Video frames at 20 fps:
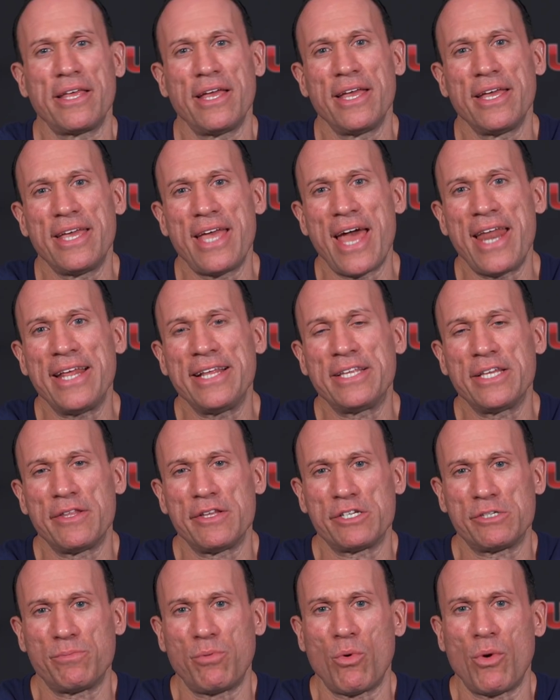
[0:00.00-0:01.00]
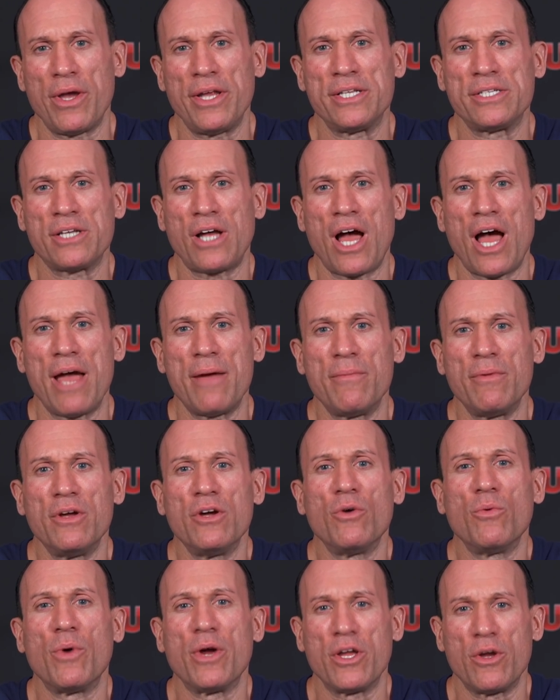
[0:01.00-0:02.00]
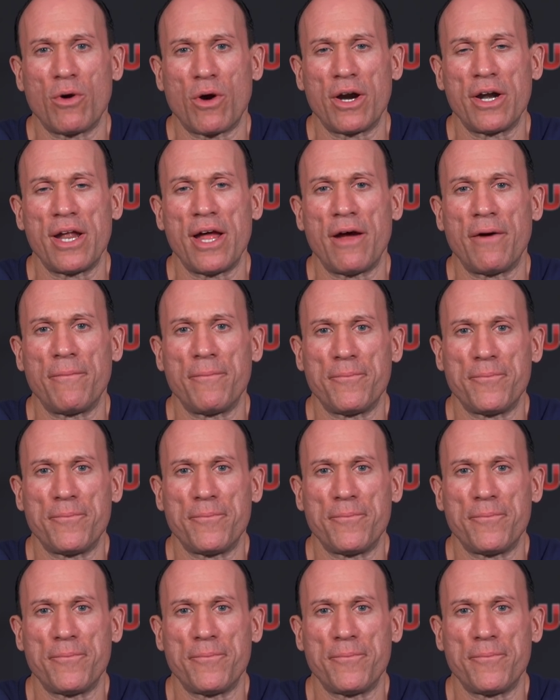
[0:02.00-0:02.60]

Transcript: getting to this point in time where you are now?